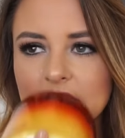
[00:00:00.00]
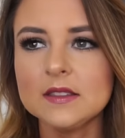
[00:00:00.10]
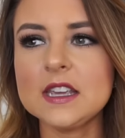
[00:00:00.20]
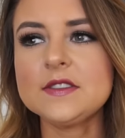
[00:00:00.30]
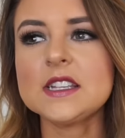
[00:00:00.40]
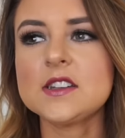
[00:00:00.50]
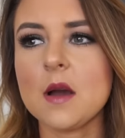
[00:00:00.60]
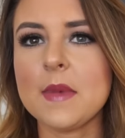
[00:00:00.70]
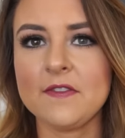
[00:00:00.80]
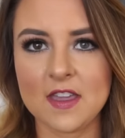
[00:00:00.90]
Leaves is
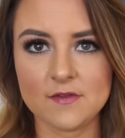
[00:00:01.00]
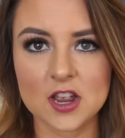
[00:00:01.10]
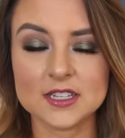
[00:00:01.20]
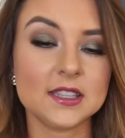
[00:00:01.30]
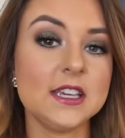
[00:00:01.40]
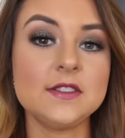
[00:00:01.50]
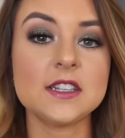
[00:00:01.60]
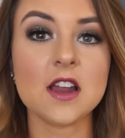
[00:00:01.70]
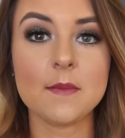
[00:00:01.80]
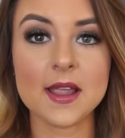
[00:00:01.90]
not my favorite. Leaves
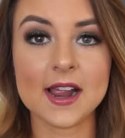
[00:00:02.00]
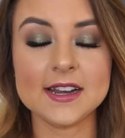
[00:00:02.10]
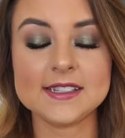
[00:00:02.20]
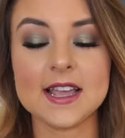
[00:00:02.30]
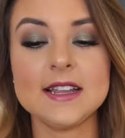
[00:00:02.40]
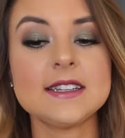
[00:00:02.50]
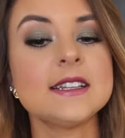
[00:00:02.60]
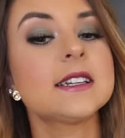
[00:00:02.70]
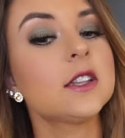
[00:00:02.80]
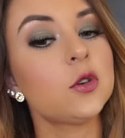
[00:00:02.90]
is not my kind of scent.
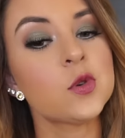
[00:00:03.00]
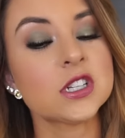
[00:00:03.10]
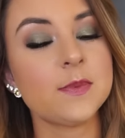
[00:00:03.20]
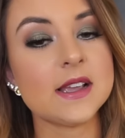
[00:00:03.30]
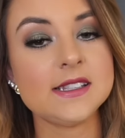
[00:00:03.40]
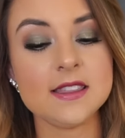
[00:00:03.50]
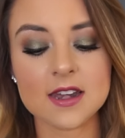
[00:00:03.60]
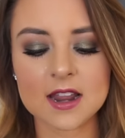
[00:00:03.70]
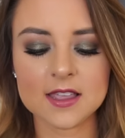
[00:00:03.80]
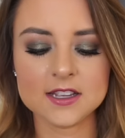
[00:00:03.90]
It's a little more spicy
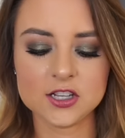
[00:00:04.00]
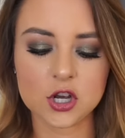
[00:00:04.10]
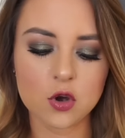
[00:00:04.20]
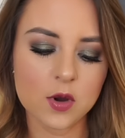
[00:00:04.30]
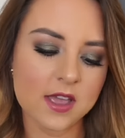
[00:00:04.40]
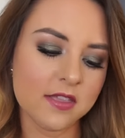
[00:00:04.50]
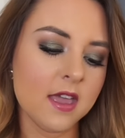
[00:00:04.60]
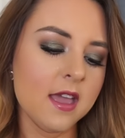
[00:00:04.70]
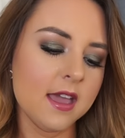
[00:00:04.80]
than I like to go with.